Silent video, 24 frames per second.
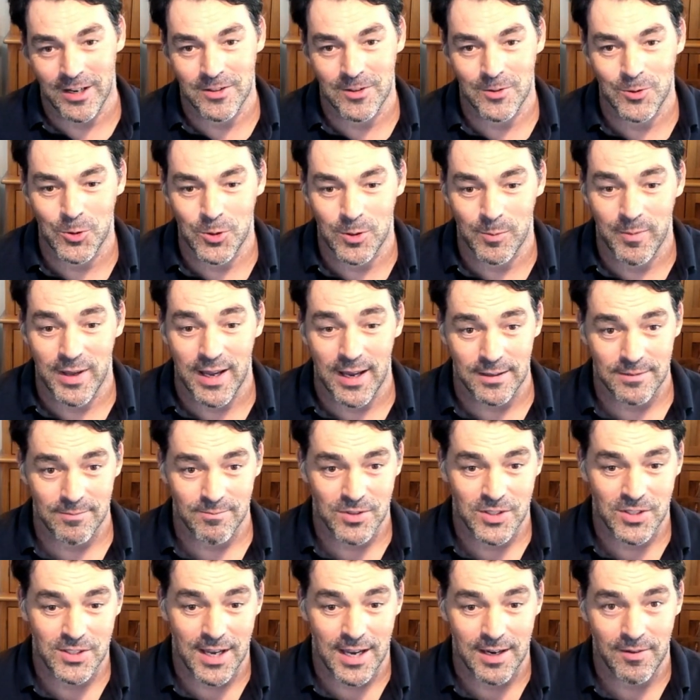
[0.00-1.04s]
because it's all
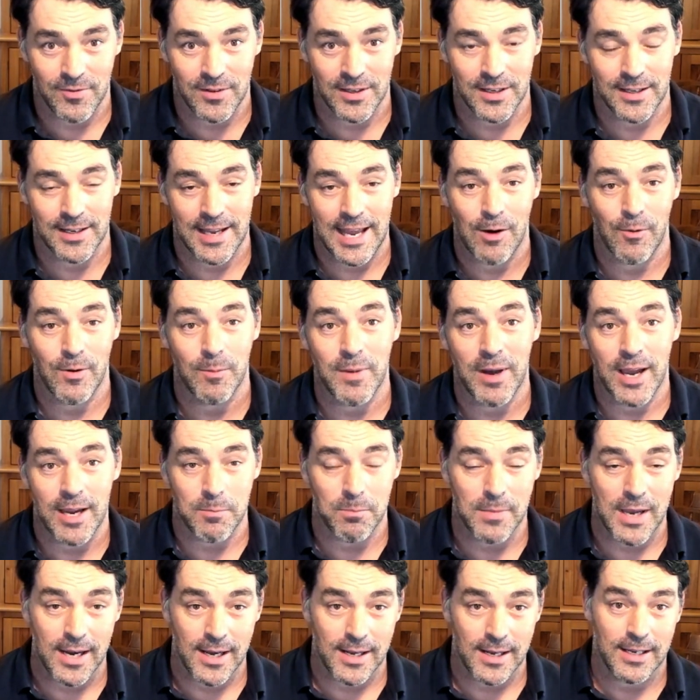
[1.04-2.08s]
about safety and how we make
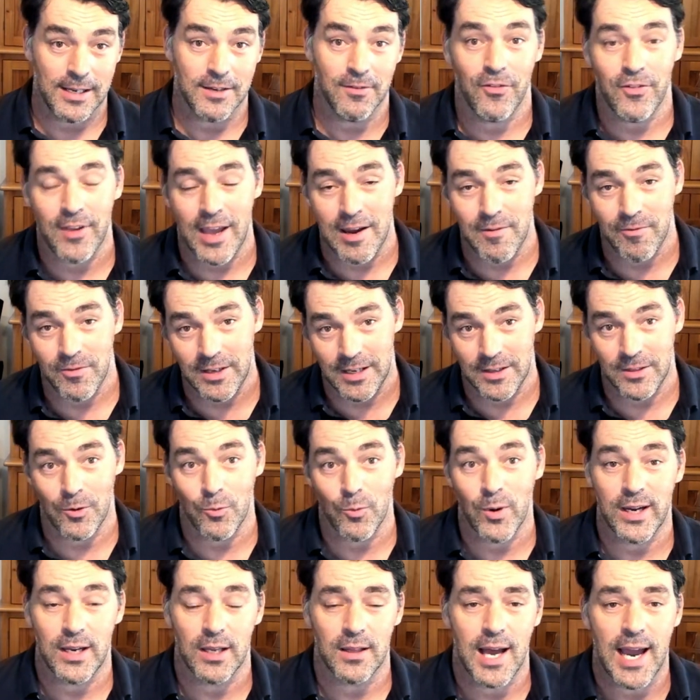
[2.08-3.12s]
meaning of safety in the
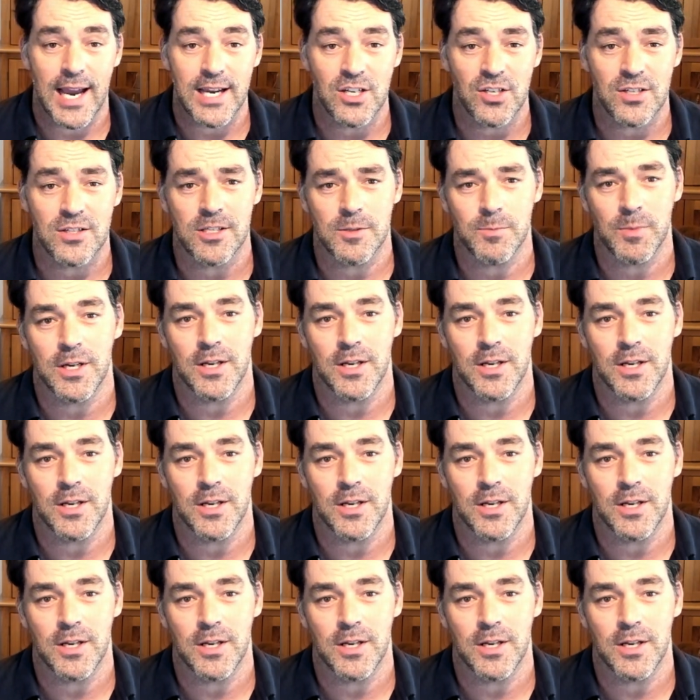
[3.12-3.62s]
regulations.